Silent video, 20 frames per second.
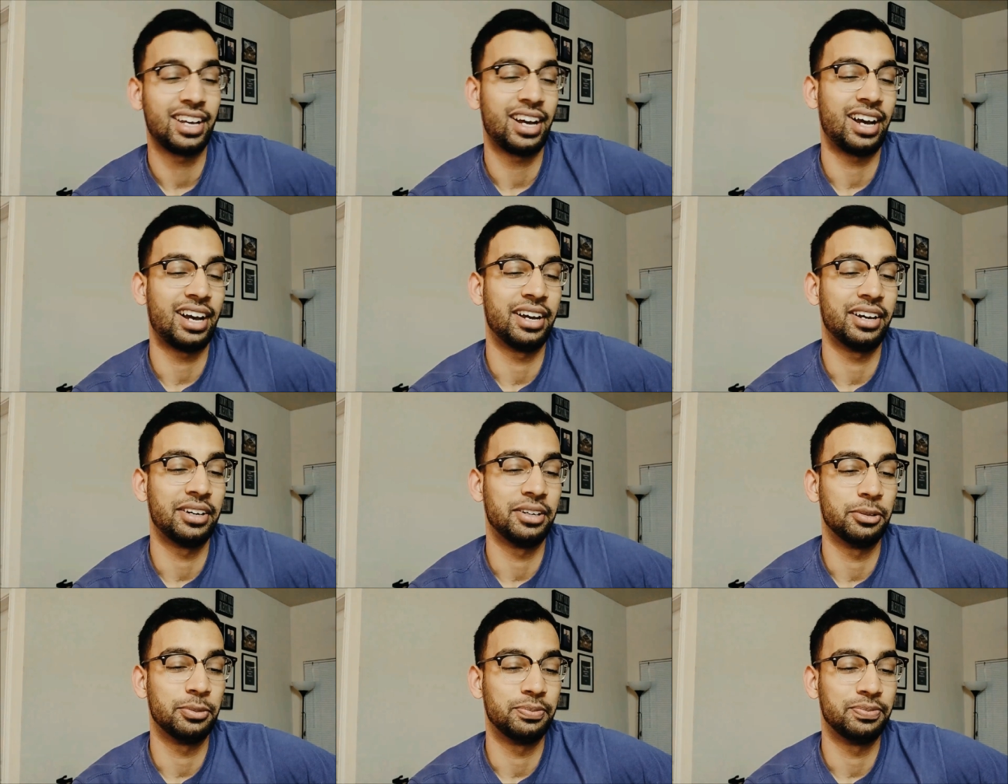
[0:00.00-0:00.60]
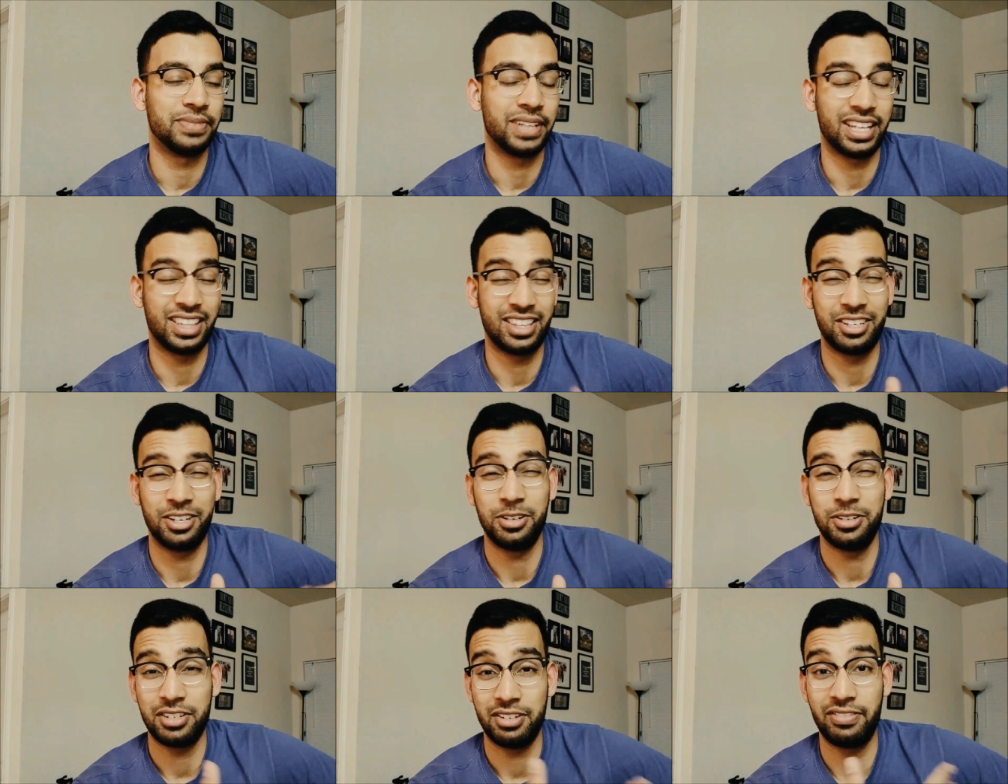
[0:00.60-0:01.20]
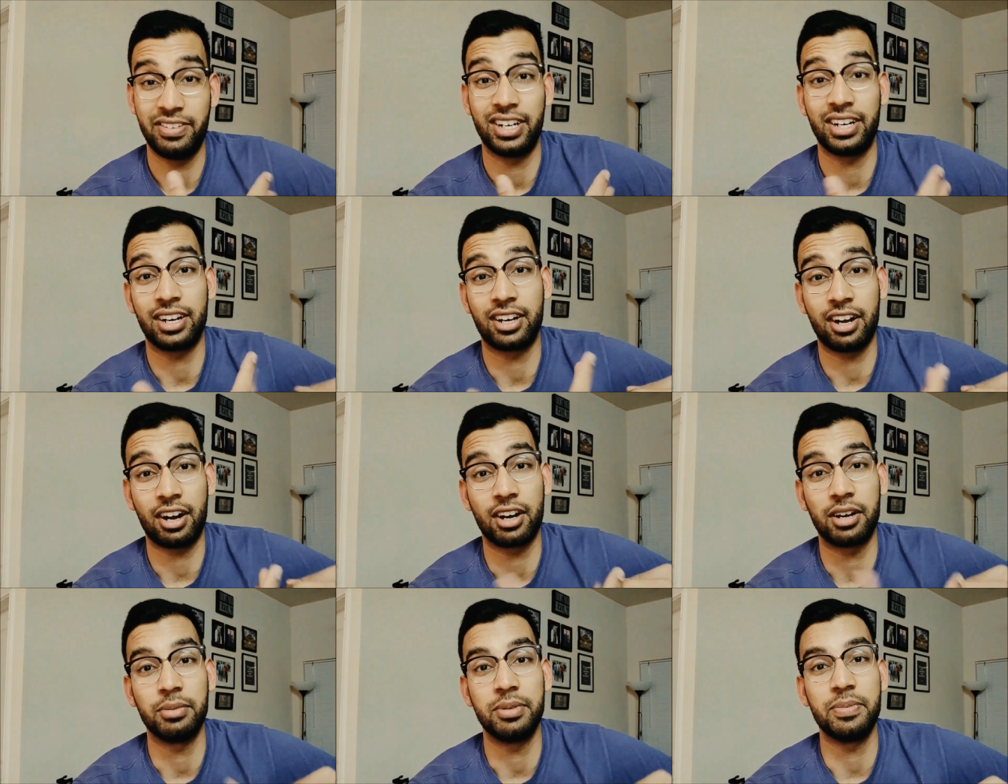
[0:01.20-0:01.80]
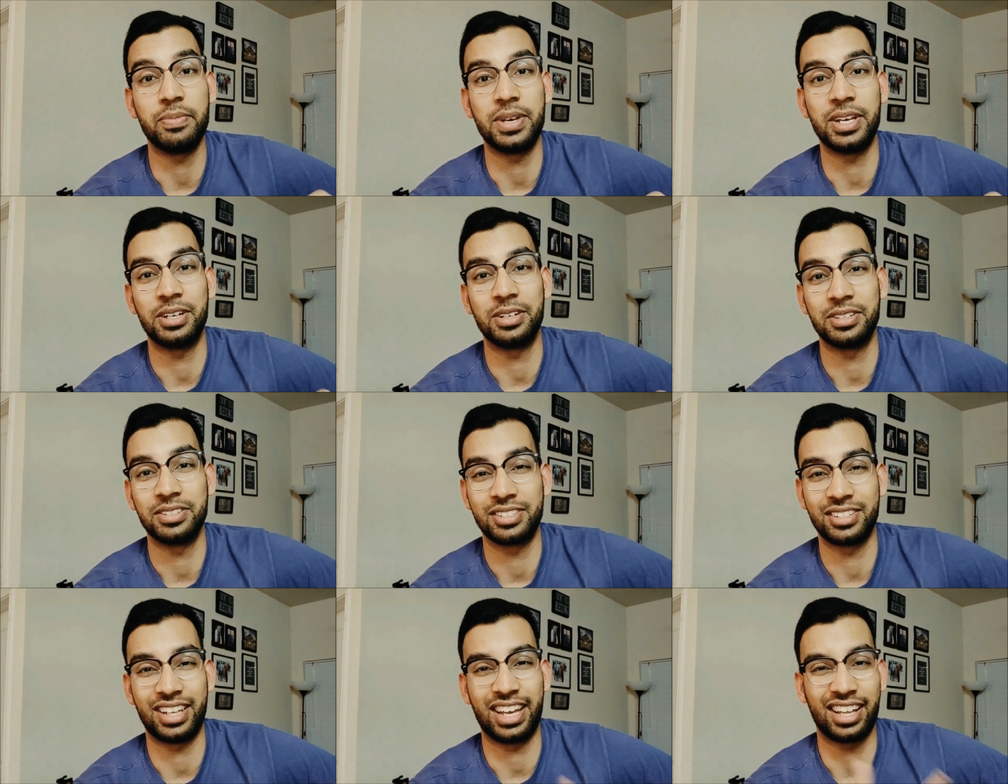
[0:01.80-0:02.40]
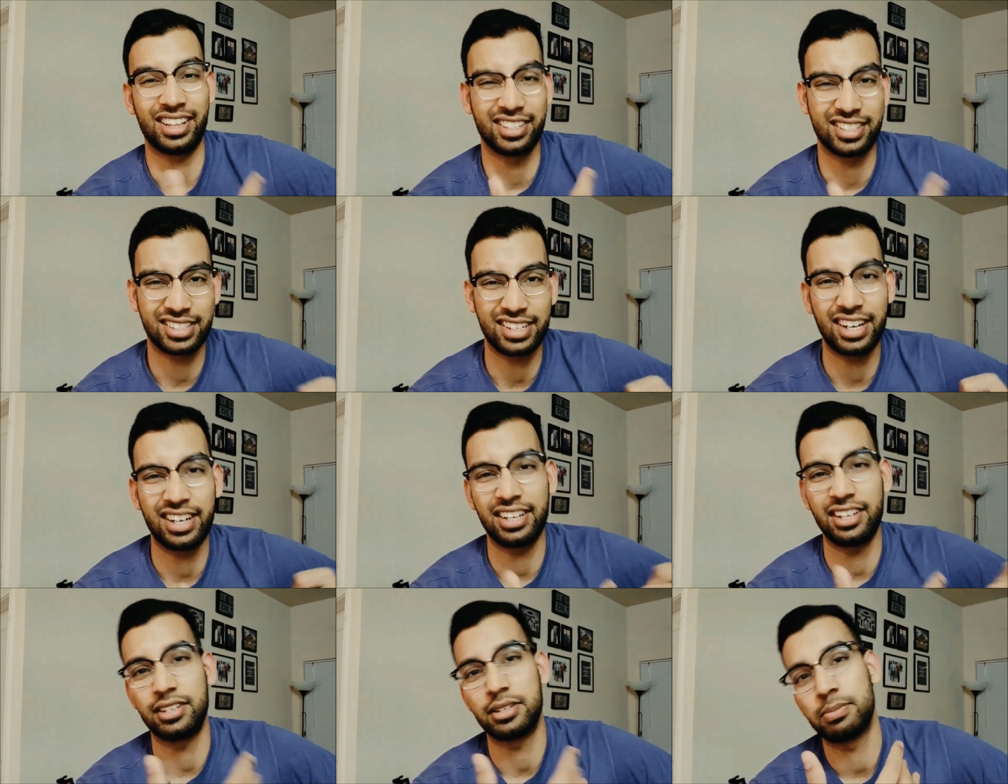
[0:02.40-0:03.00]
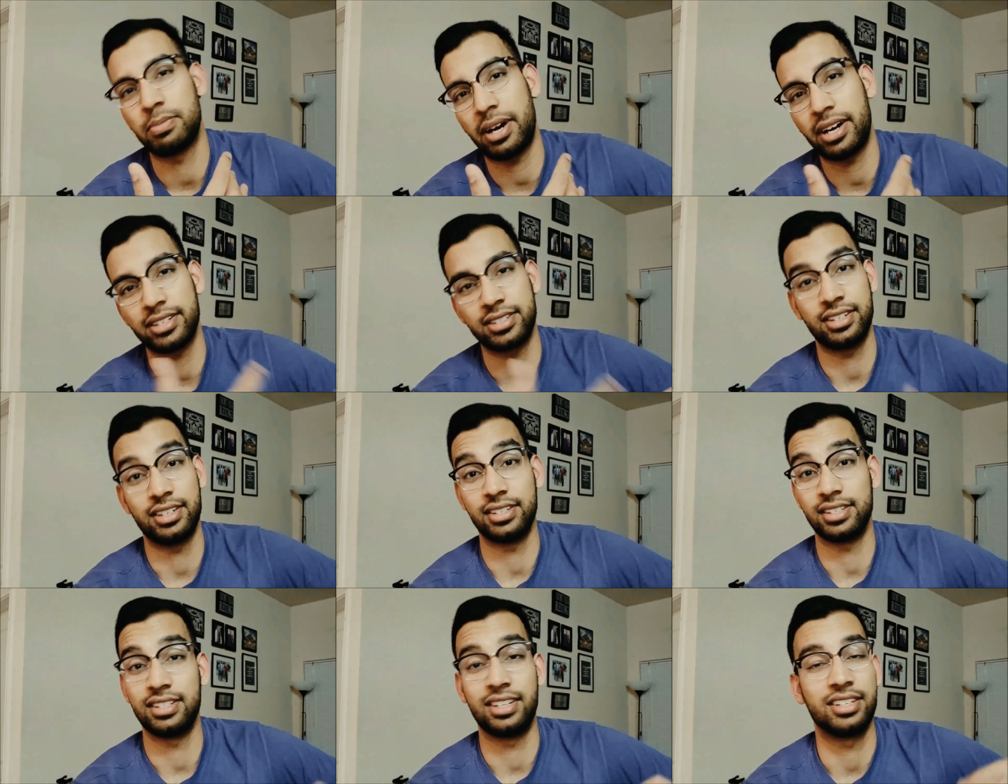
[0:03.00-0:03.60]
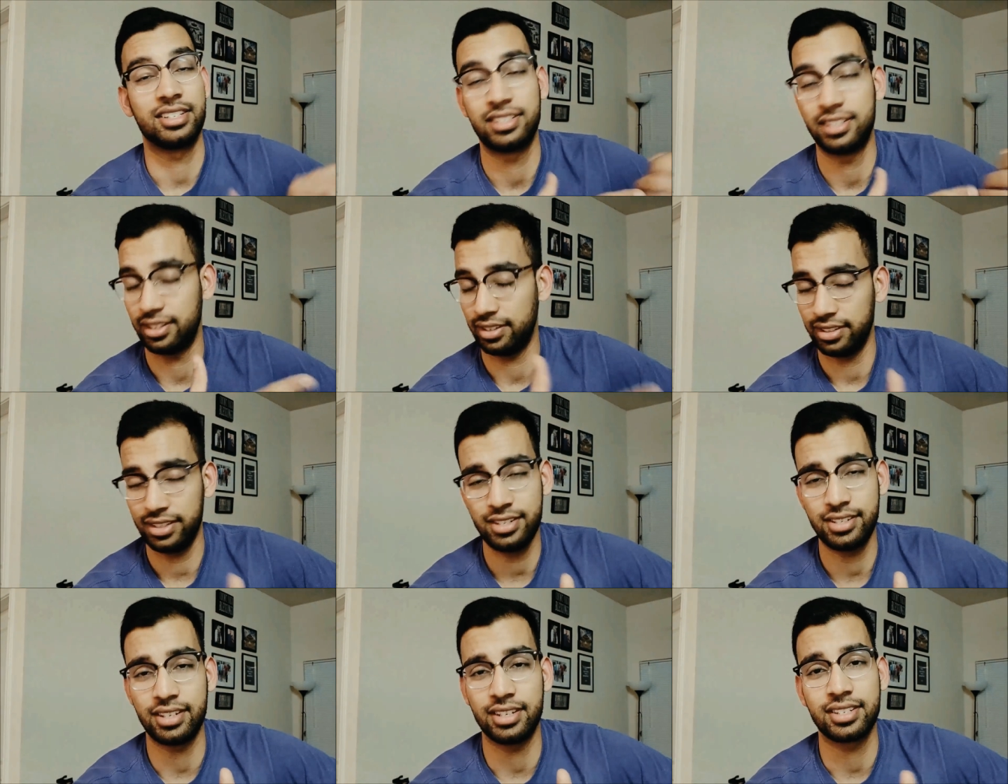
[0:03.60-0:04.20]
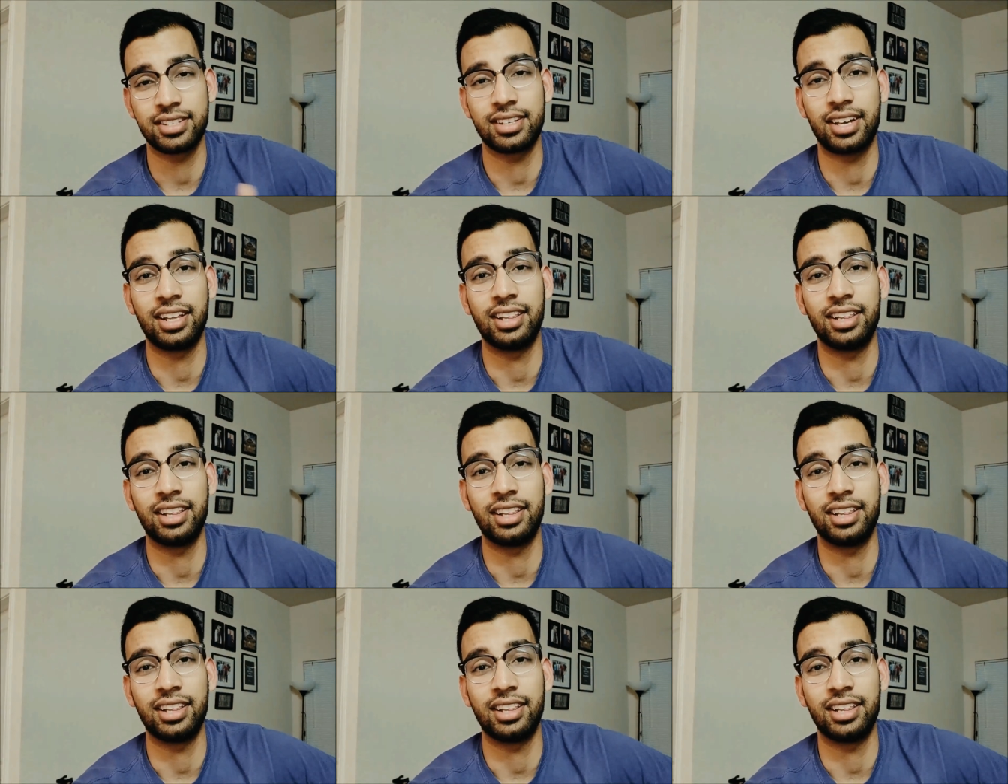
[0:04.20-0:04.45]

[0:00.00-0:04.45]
Um, and they're usually very carby meals like lasagnas, pastas, and it's delicious.